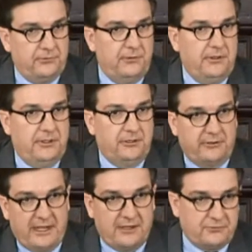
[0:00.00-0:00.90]
the
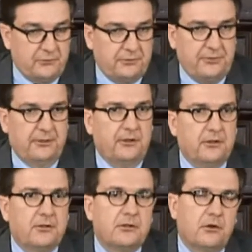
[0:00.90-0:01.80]
international
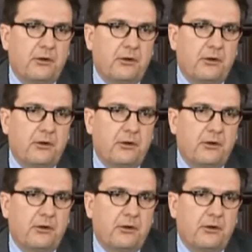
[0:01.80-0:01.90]
theater